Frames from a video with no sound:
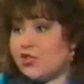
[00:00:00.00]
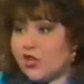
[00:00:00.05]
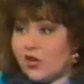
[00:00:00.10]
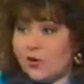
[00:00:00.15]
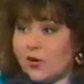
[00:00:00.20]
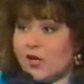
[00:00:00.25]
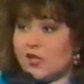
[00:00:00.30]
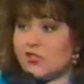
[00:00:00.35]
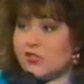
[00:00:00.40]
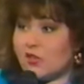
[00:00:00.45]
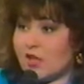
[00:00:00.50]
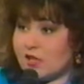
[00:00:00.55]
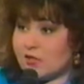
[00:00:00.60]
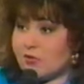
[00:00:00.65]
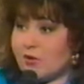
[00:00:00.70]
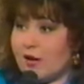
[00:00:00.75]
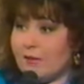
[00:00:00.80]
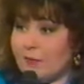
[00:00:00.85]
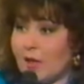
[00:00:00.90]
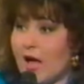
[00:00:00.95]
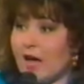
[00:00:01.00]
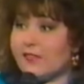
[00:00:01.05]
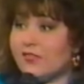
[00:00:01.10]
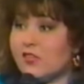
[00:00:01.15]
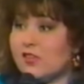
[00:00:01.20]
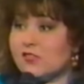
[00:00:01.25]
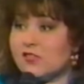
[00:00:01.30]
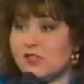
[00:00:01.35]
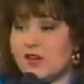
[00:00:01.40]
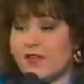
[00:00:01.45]
Jewish, so that's why I'm like
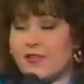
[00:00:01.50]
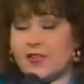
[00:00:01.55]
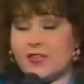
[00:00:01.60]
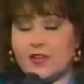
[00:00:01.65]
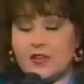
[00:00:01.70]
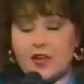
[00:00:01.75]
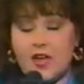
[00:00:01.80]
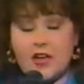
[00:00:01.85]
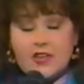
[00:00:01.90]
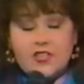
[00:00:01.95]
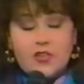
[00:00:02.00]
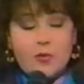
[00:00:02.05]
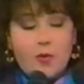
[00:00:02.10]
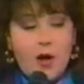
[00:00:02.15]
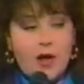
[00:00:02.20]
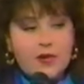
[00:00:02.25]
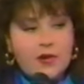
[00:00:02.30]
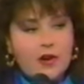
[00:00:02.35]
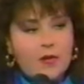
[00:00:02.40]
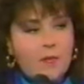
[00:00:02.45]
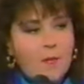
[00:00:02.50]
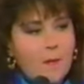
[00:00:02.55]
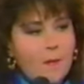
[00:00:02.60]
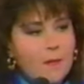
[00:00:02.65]
this and everything, in case you wonder.